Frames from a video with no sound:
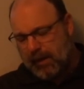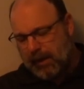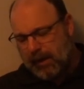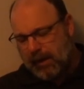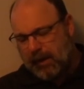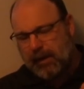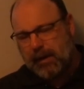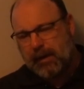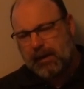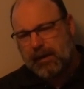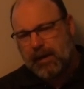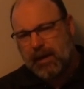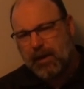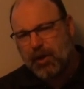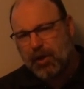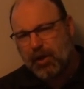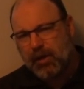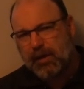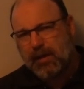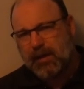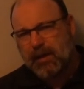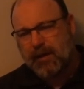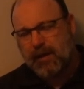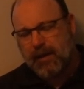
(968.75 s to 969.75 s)
In
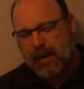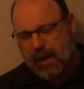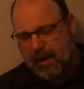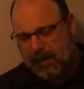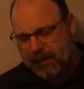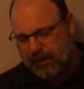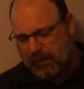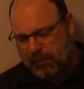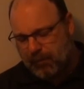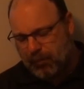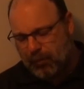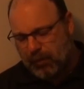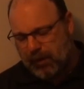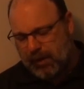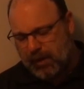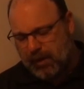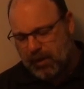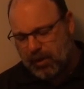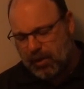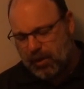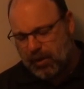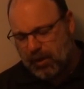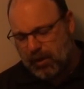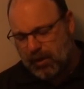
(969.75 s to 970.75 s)
addition to that, the
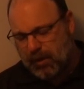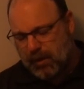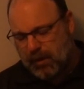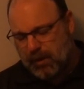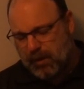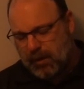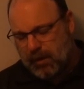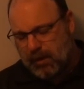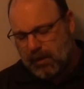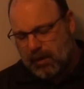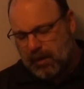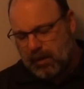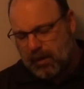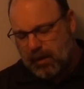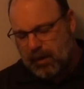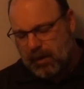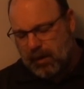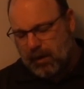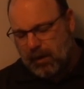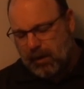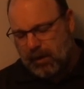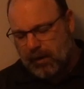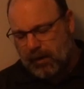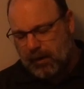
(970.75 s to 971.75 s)
British
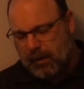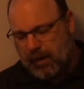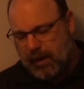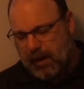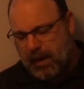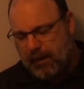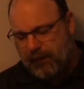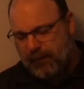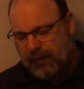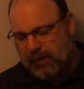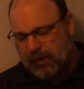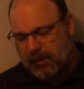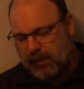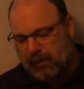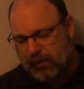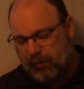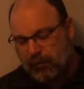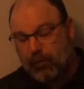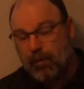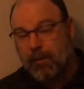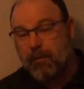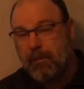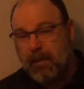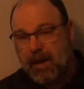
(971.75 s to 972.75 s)
are having to
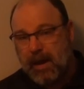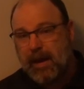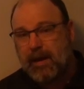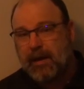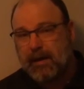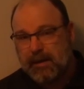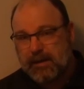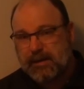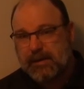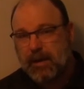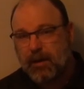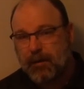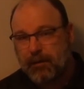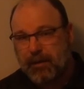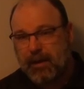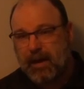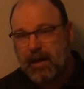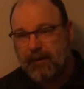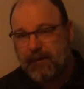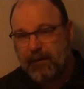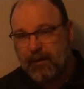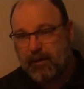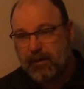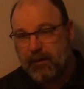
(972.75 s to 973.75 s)
remain in South
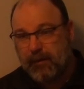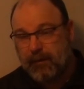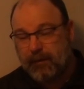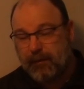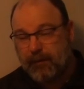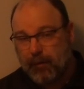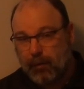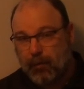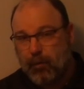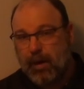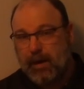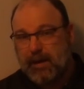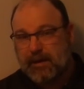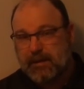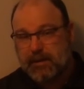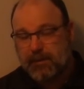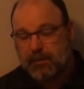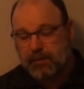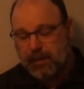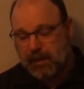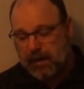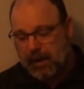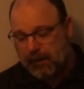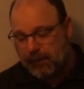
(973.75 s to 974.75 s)
Africa for quite
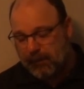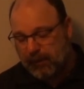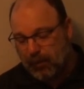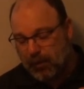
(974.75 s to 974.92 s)
some time.